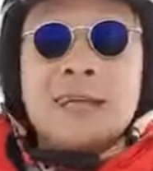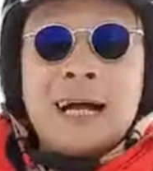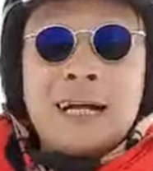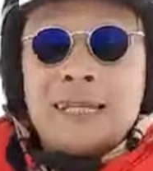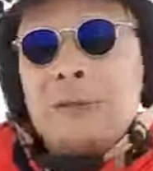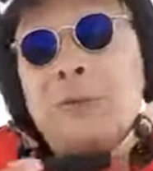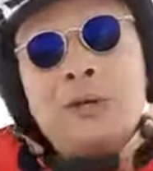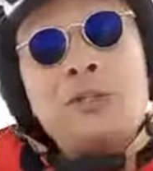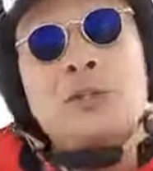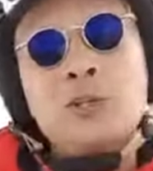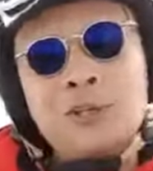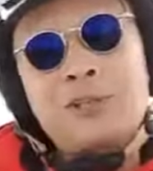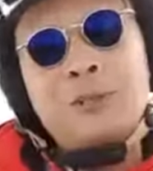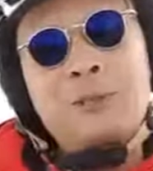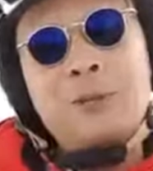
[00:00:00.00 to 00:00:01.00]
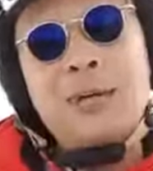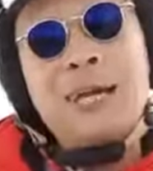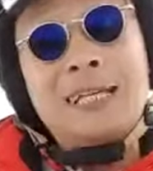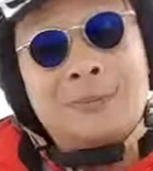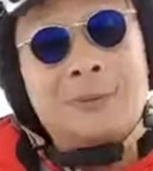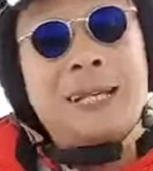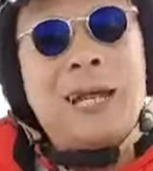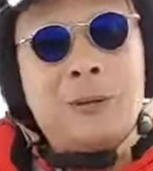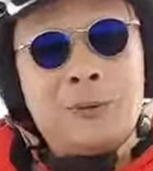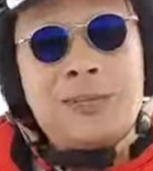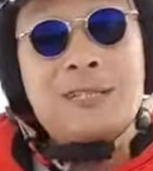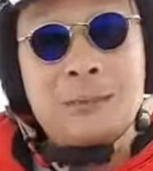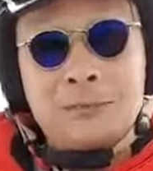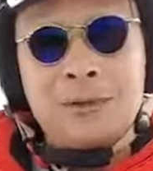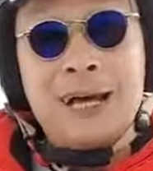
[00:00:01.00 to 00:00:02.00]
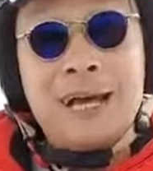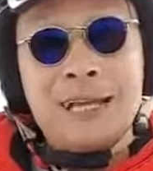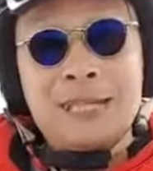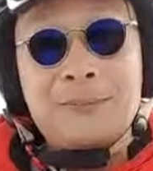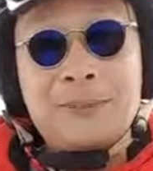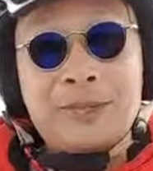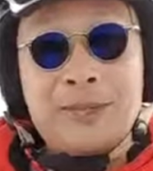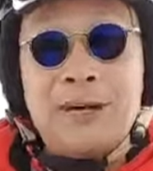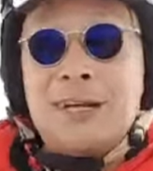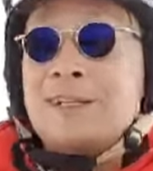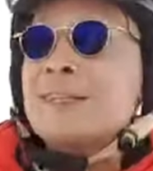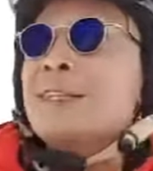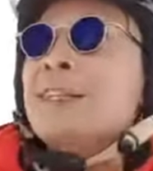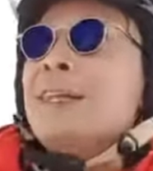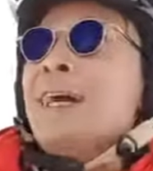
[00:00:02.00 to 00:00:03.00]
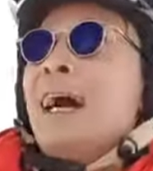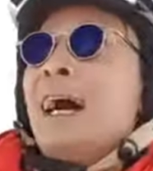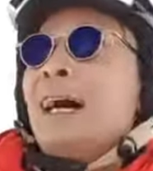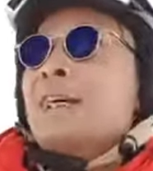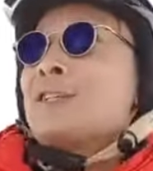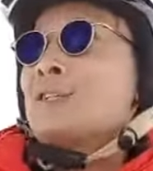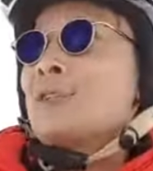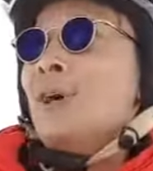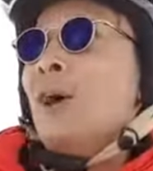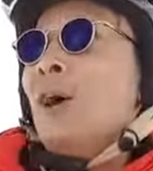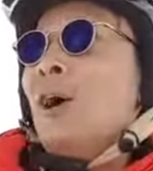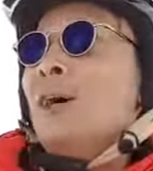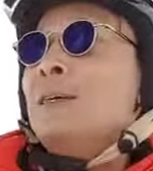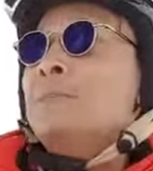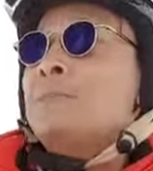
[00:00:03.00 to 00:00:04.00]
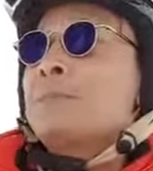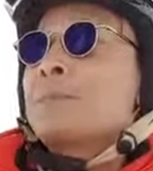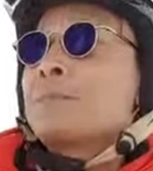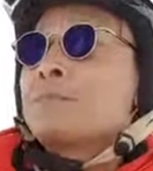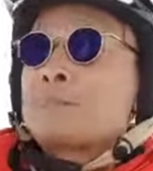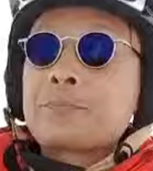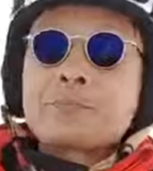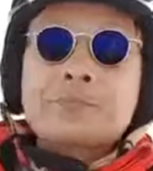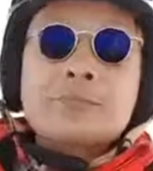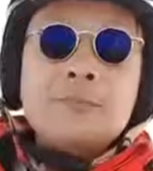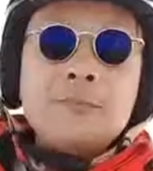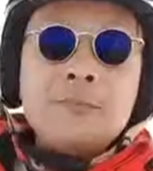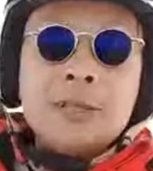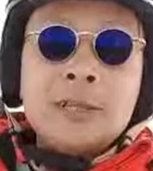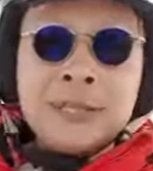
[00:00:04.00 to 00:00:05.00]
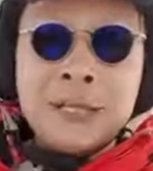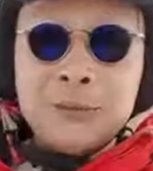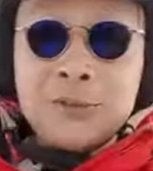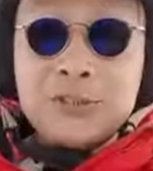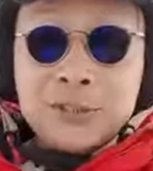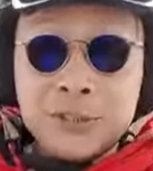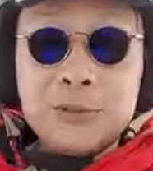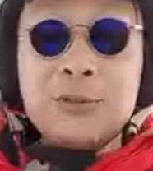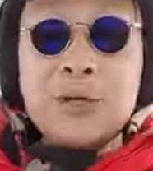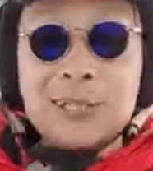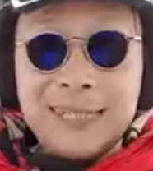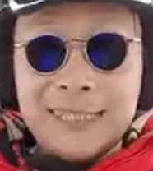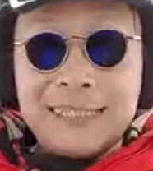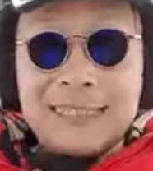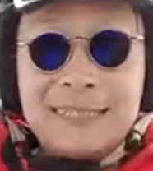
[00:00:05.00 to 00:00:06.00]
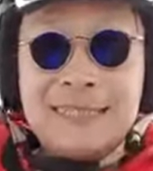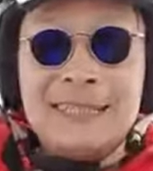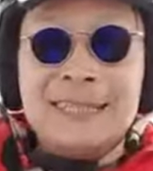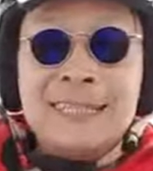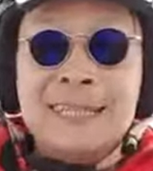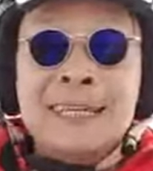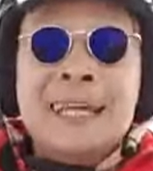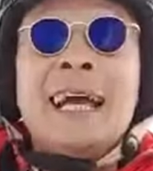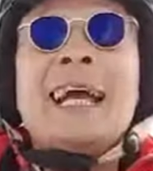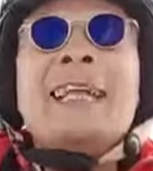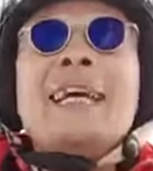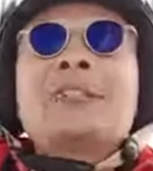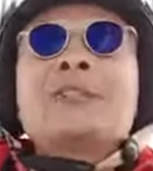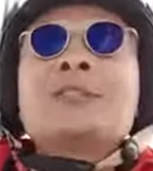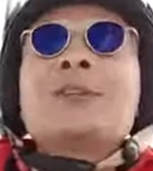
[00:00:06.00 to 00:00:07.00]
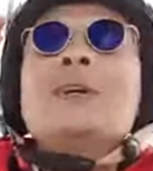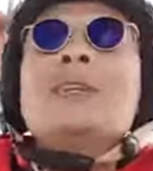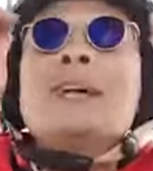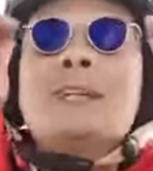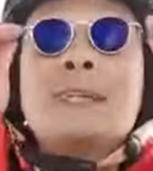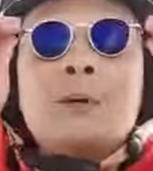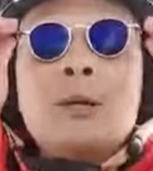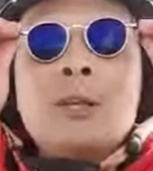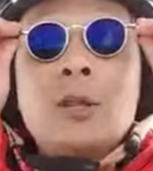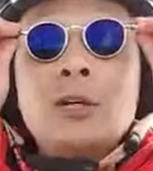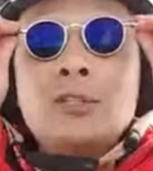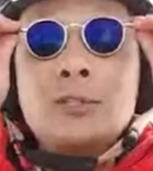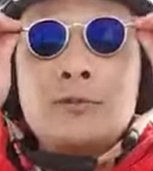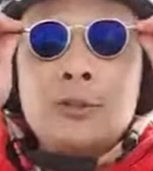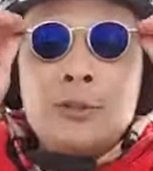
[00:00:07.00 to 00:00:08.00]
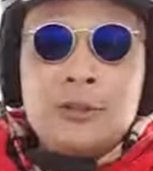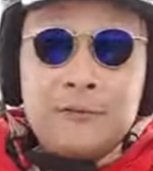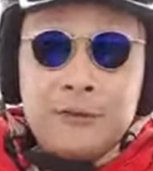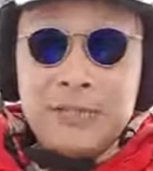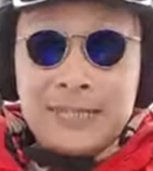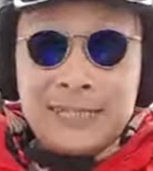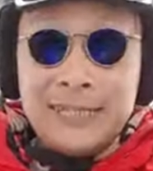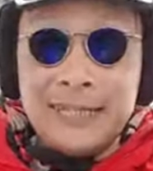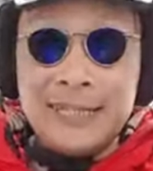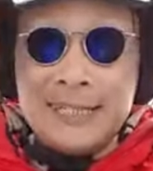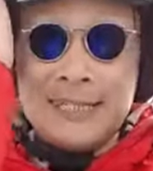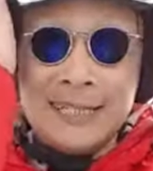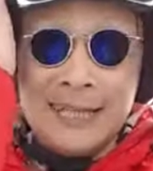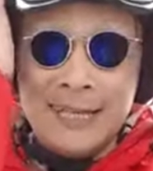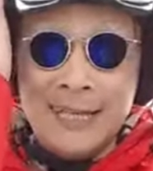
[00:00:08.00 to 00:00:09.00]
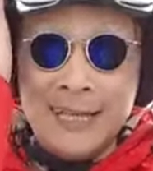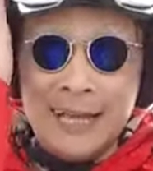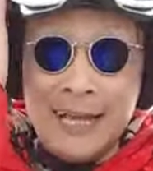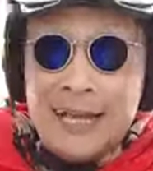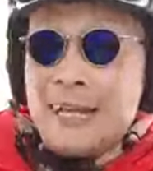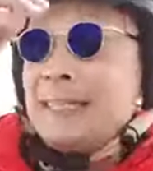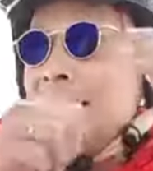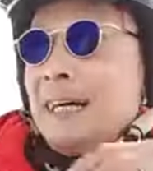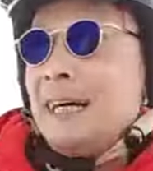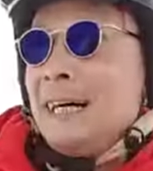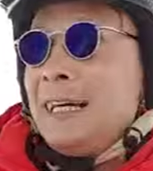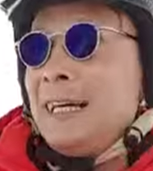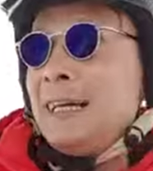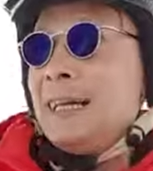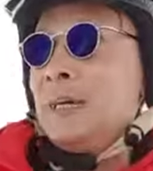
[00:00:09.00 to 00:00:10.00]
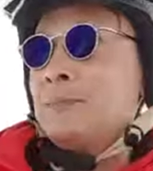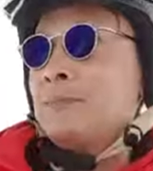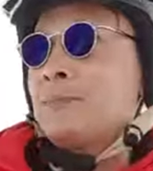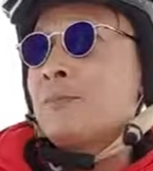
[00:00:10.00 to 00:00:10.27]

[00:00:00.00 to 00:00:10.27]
I didn't want to look surprised, but I was surprised because I saw that it was New York listed, and I saw that there were lots of universities, and I